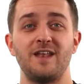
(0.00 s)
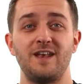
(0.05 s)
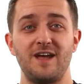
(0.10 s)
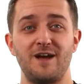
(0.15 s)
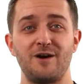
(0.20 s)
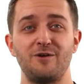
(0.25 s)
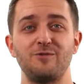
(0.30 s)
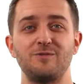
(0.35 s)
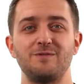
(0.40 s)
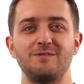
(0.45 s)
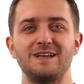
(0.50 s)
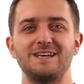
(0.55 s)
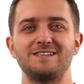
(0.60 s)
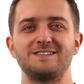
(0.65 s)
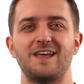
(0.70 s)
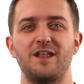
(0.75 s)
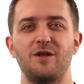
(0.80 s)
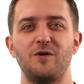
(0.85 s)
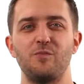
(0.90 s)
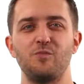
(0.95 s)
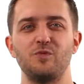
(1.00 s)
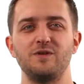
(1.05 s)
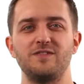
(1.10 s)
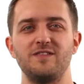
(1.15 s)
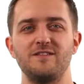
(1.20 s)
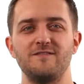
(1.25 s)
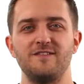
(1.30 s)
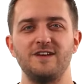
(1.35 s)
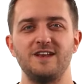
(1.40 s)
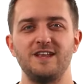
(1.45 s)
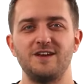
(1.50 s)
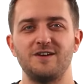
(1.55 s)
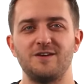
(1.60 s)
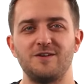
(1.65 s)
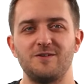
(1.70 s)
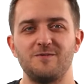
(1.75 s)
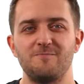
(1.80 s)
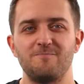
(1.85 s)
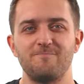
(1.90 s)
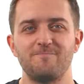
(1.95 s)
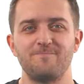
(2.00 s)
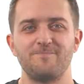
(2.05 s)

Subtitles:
Now, let's get on with the video.